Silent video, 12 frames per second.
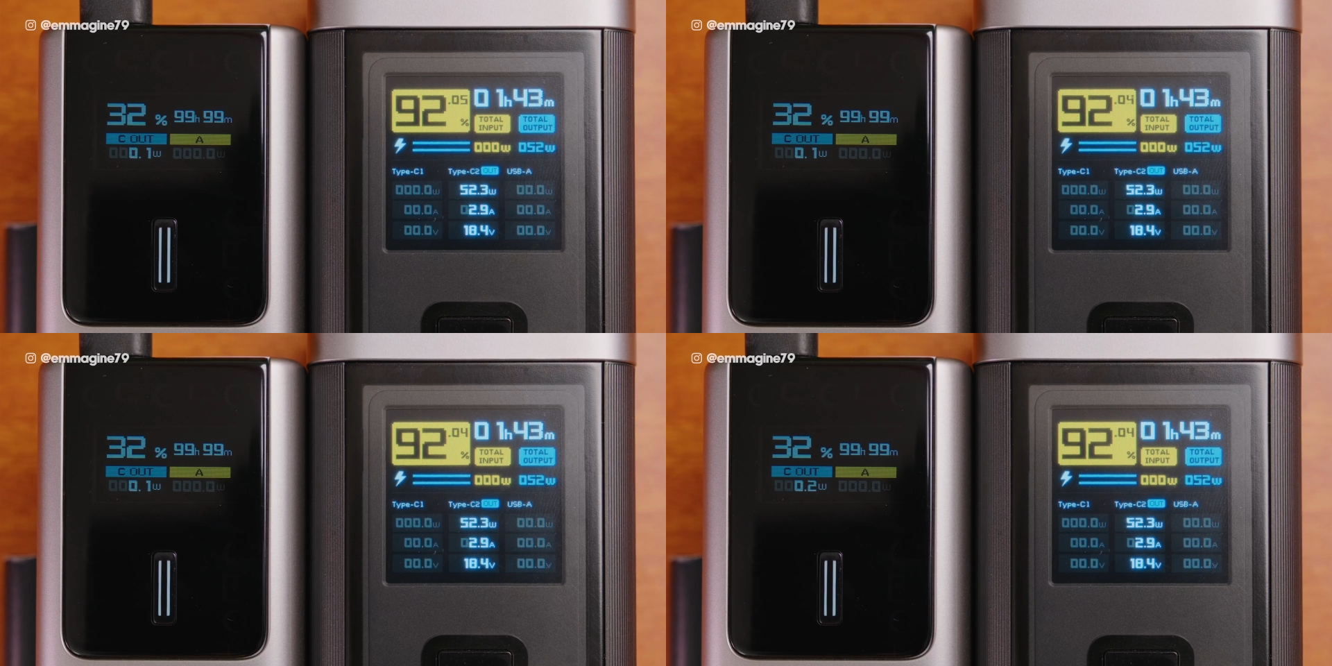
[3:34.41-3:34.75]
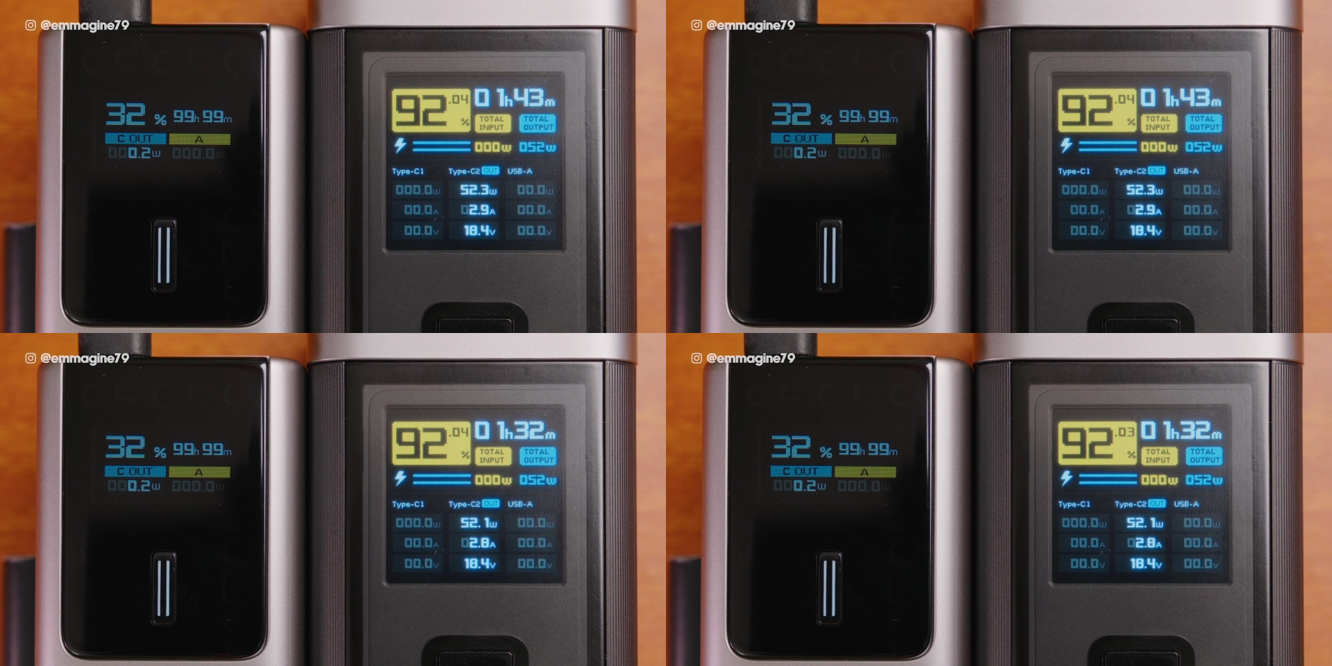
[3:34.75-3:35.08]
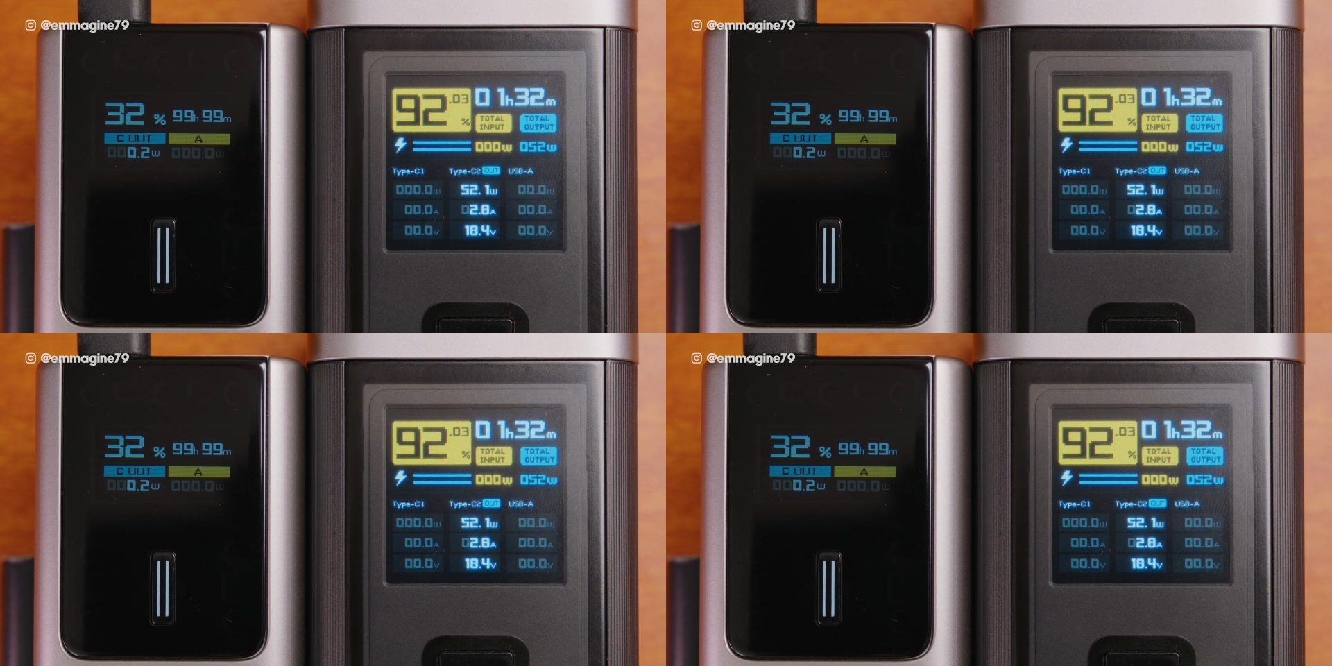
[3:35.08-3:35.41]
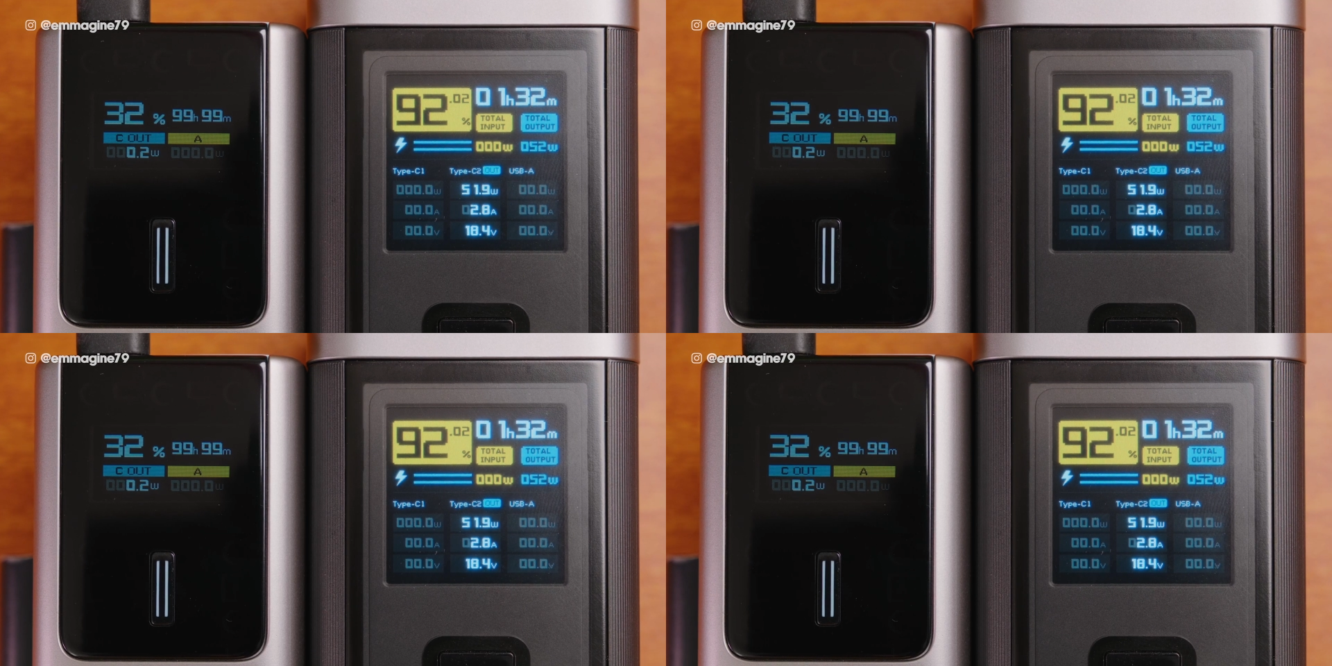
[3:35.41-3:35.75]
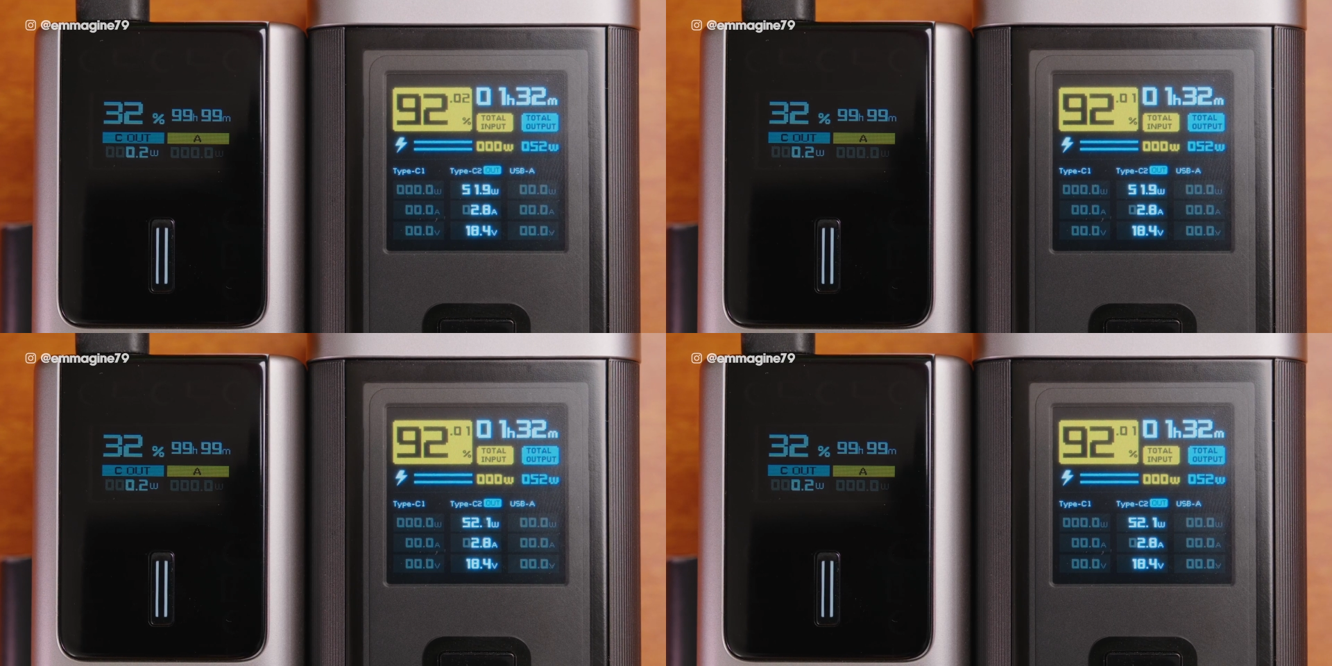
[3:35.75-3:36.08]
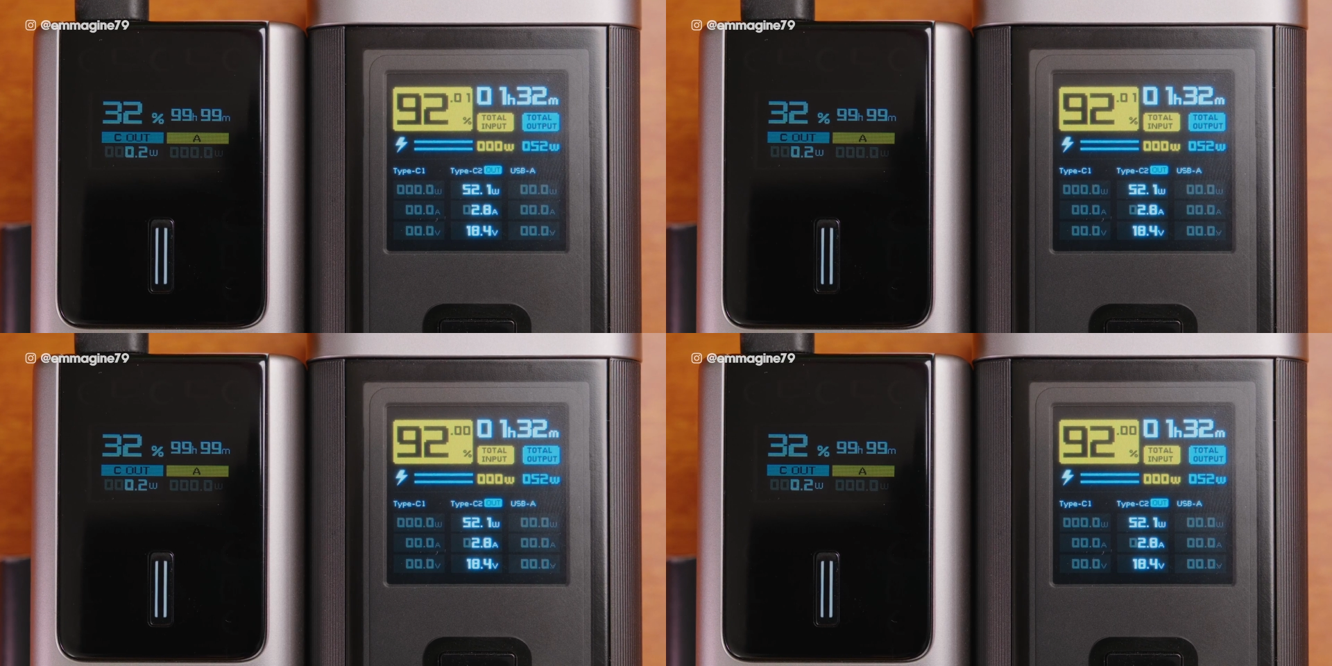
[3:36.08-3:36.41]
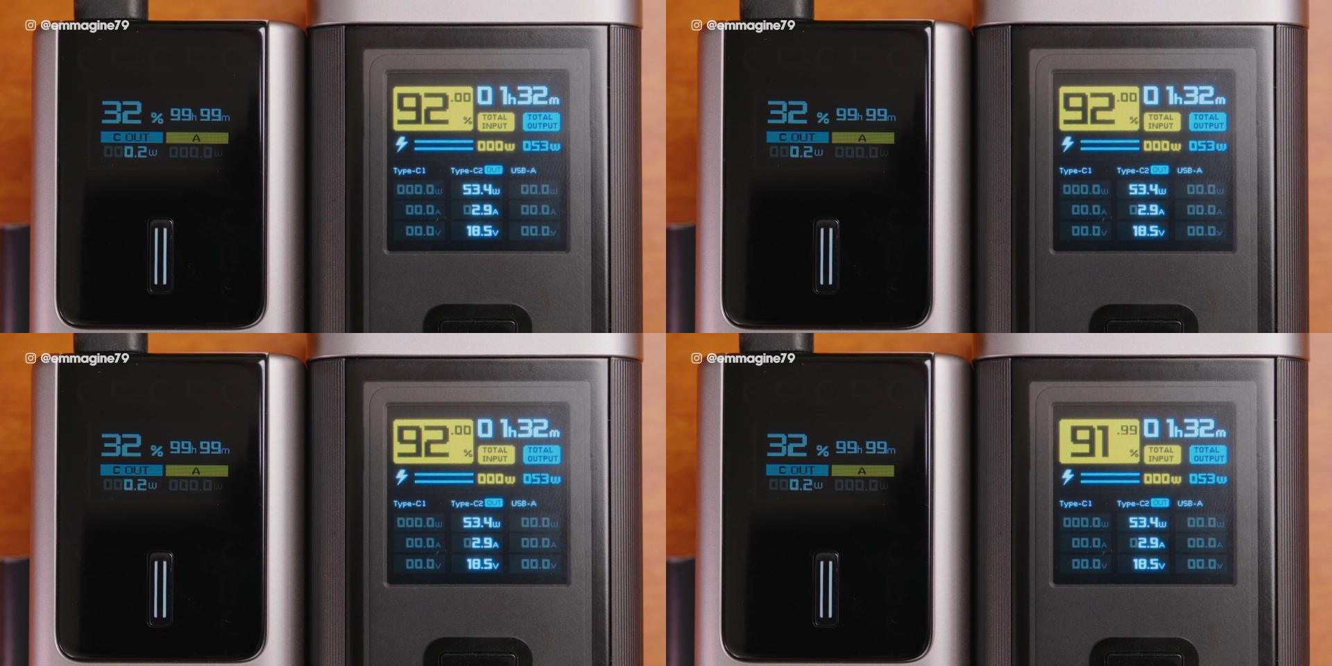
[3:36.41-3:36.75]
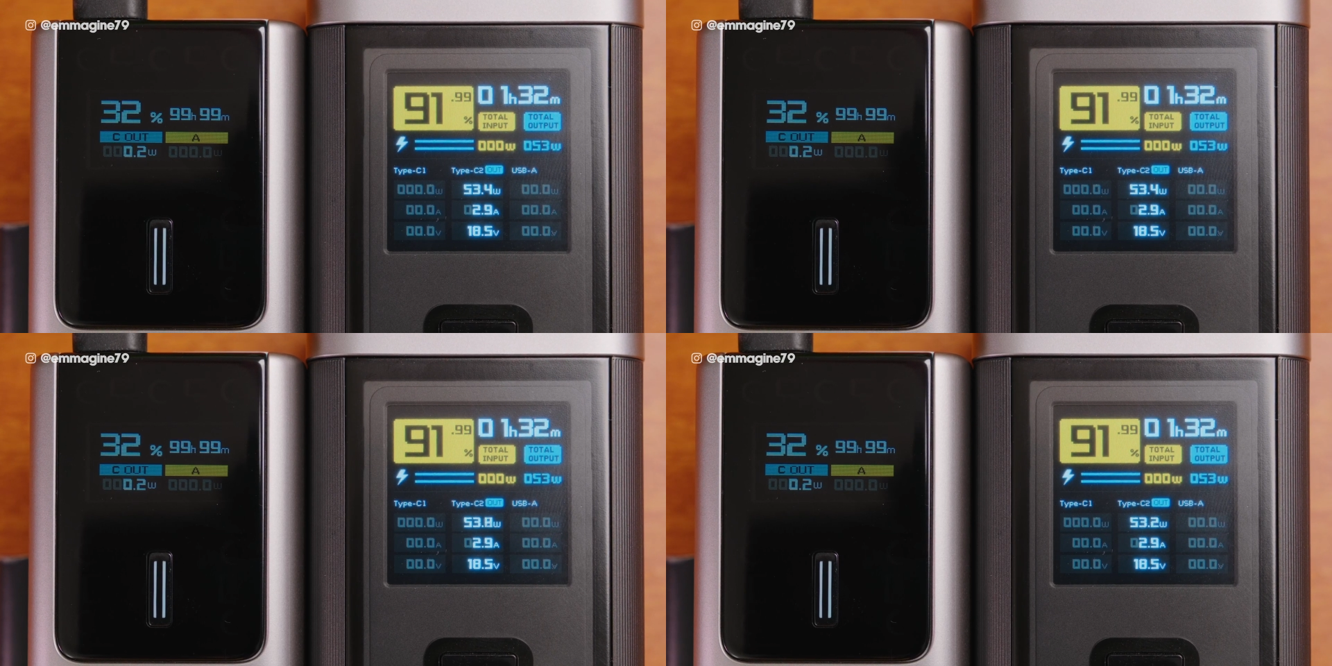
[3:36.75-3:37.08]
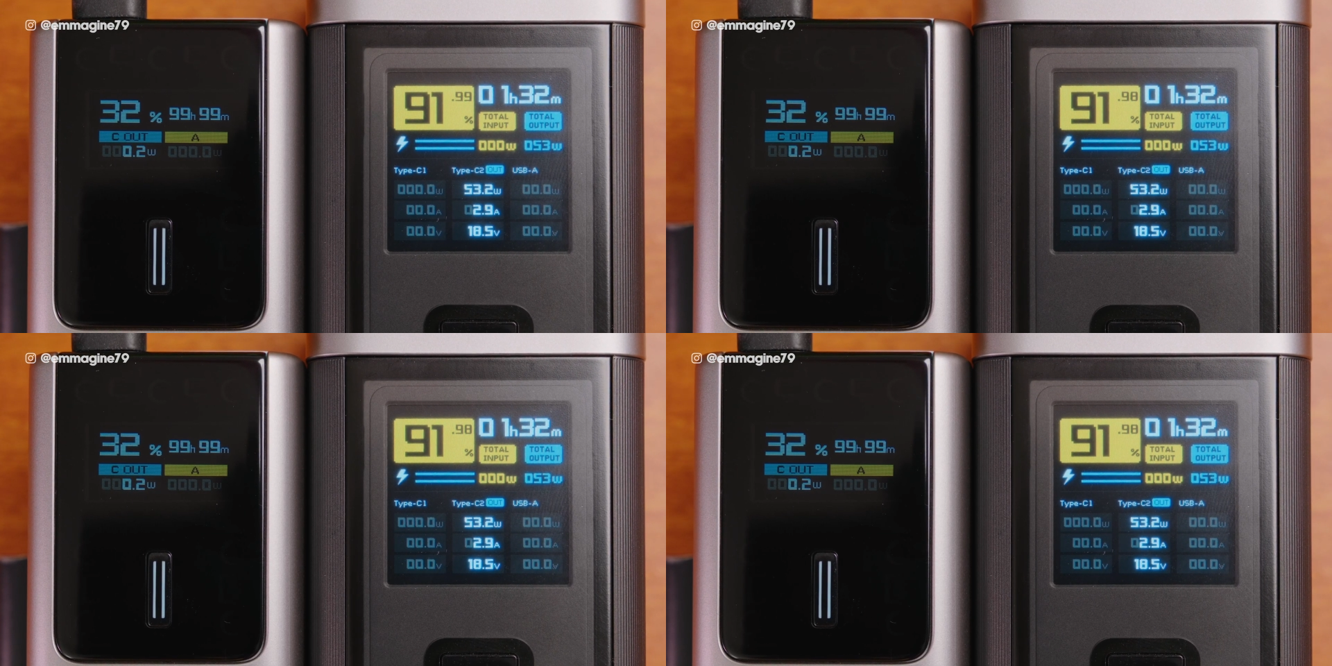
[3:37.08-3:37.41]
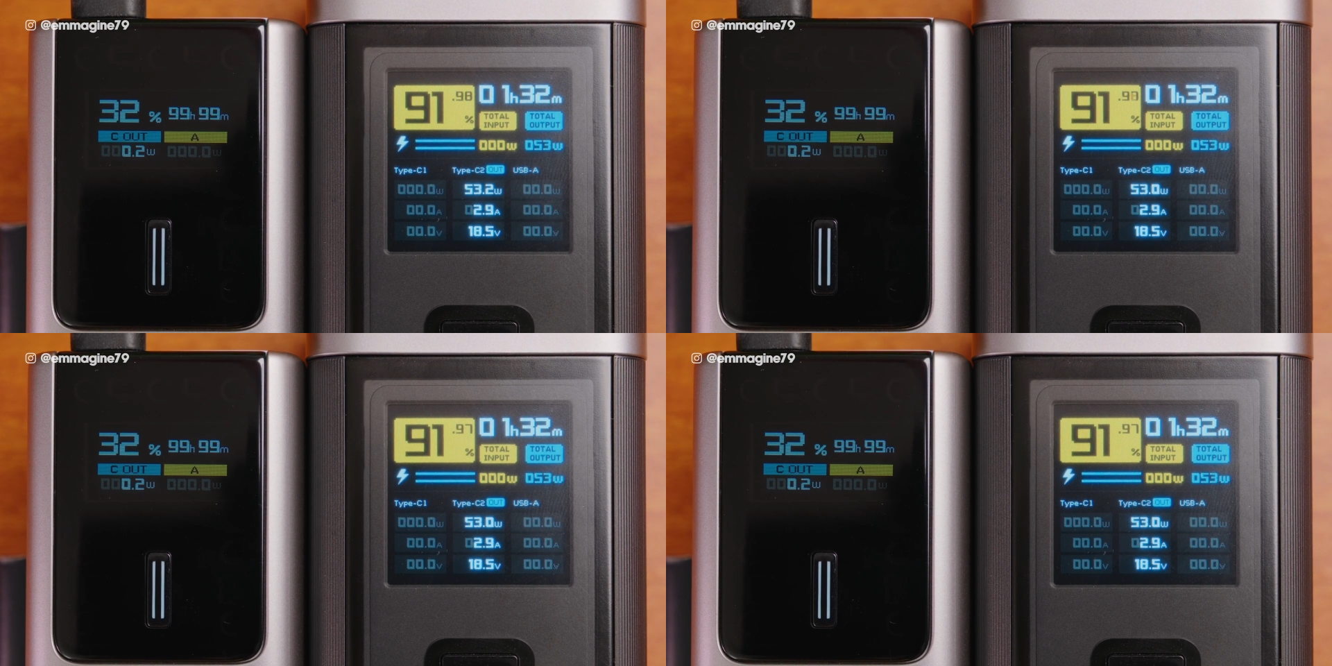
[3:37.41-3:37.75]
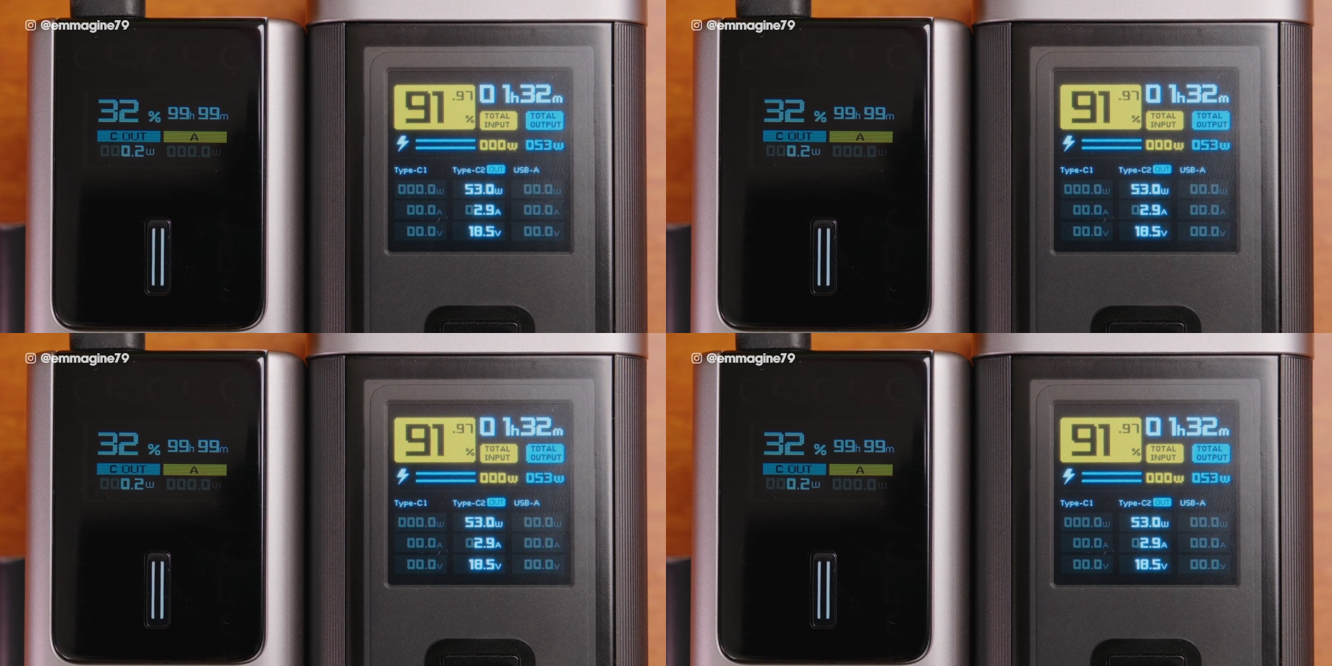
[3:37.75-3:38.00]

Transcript: [unreadable: no face in view]